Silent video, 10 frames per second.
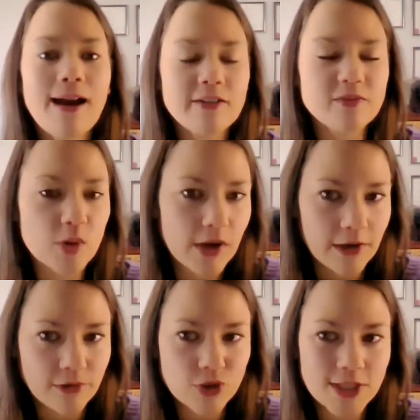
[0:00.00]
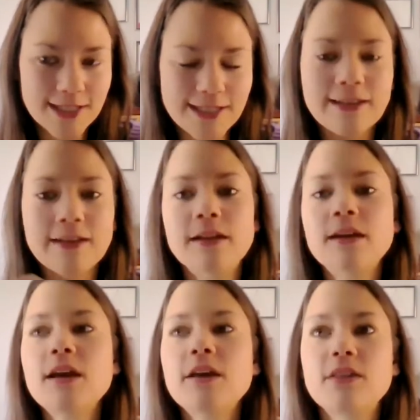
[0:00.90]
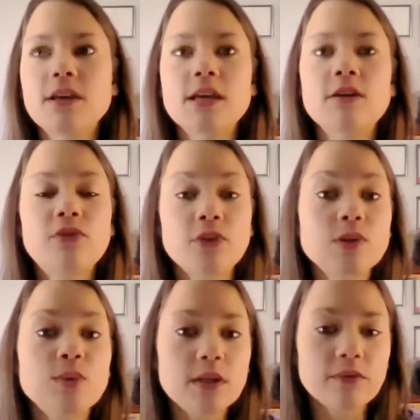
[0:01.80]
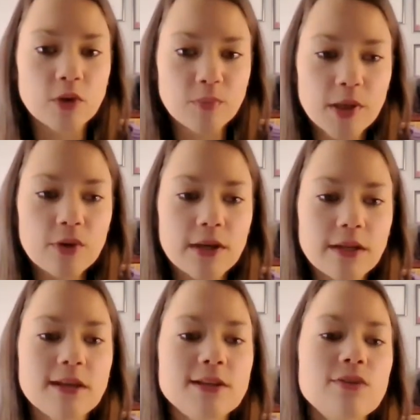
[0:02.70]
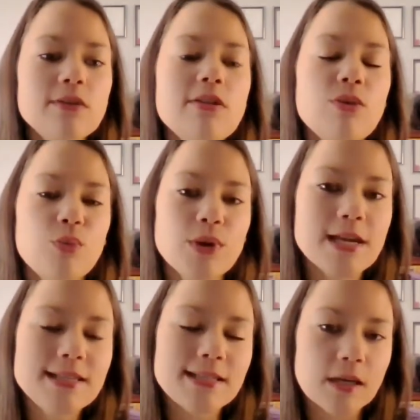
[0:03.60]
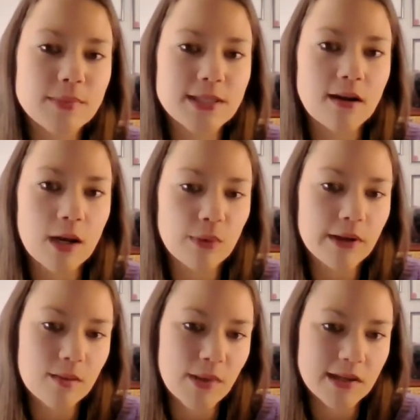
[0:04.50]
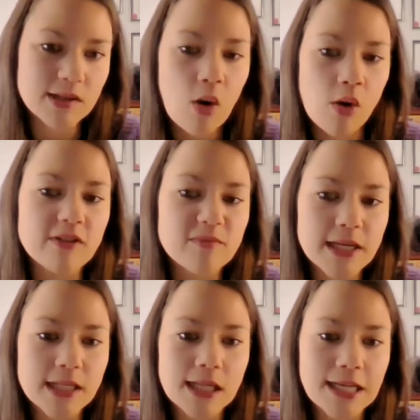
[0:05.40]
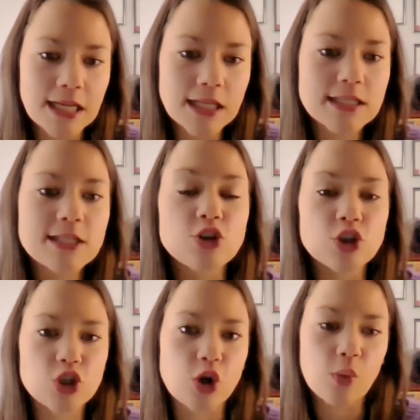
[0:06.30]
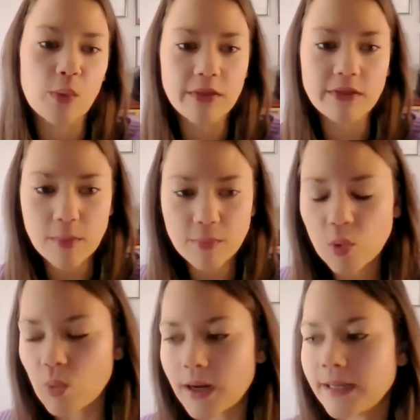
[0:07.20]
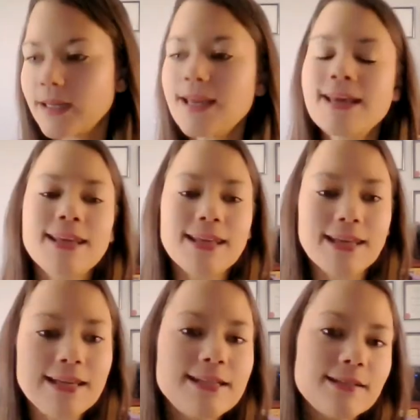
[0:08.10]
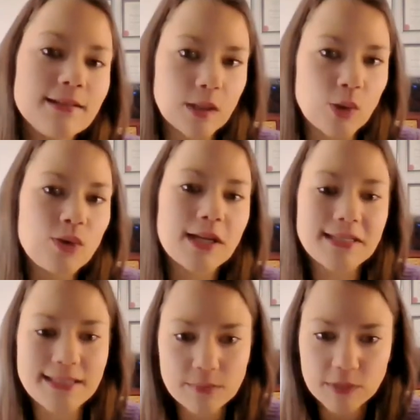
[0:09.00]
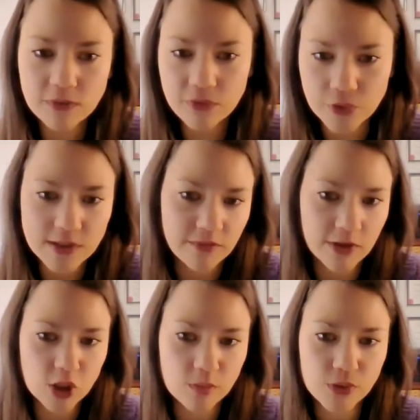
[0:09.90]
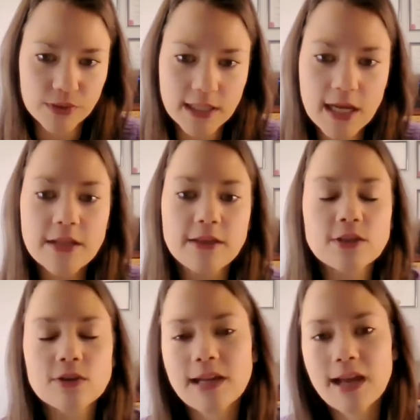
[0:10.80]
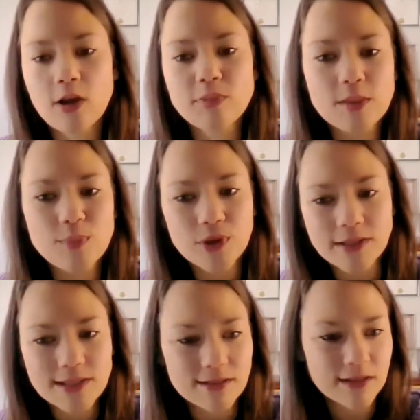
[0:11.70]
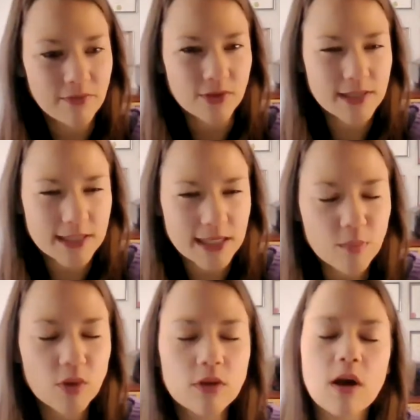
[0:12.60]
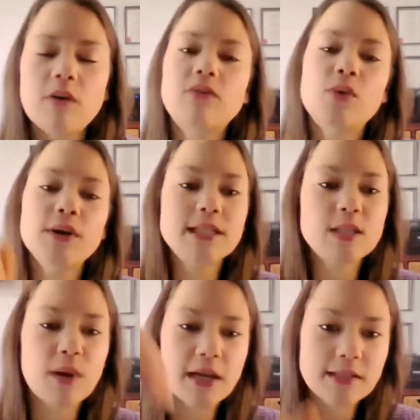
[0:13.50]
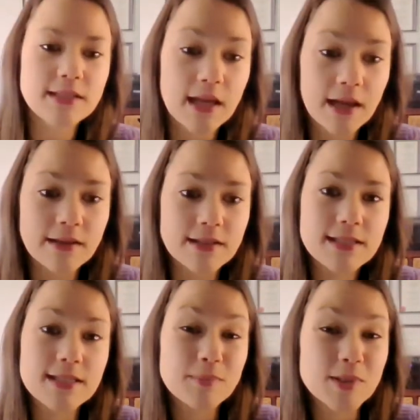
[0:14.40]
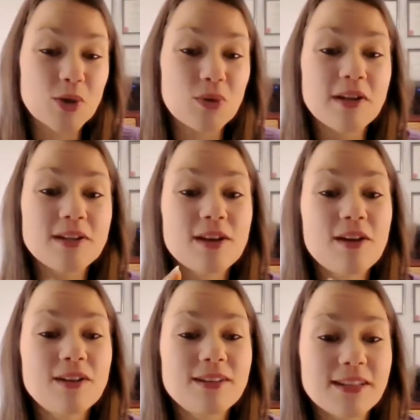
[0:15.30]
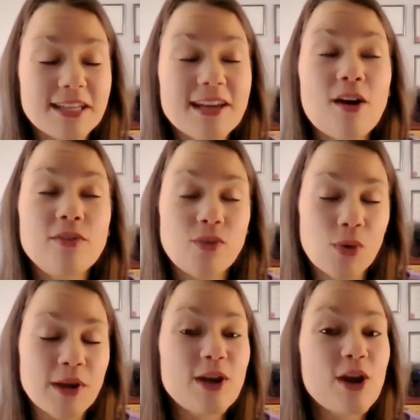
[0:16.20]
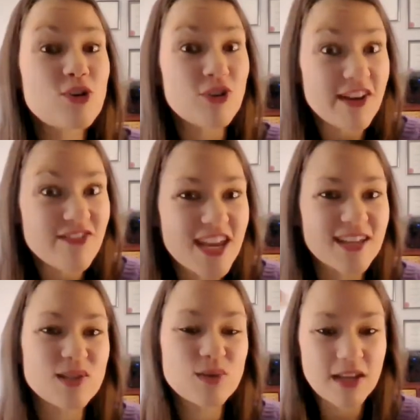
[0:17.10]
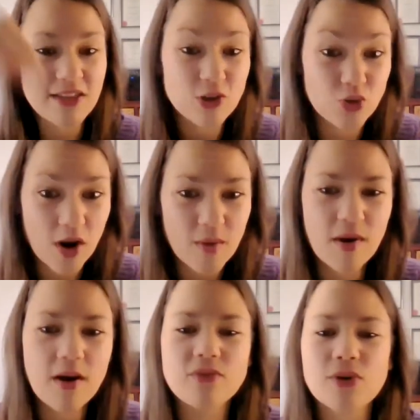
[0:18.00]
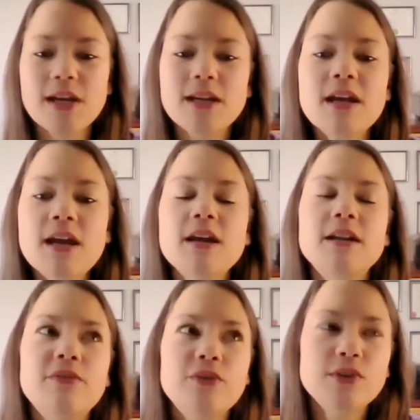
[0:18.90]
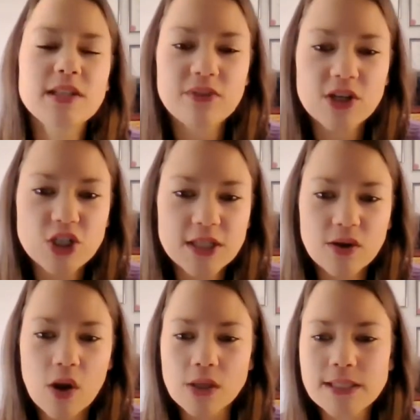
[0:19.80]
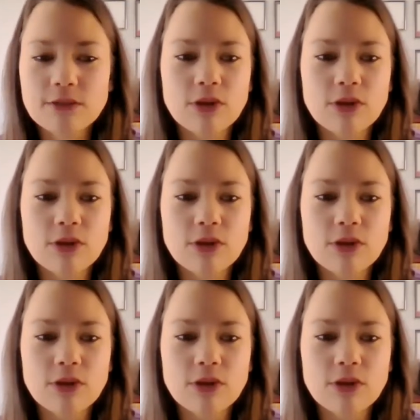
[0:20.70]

have more energy in the first week of your period, these are the 3 steps that I recommend to all of my clients to start with. Number 1, eat low glycemic fruits and vegetables. These are going to help keep your insulin levels stable, avoid spikes, and subsequently avoid cravings in the drop off, right? Now, fruits and veggies are also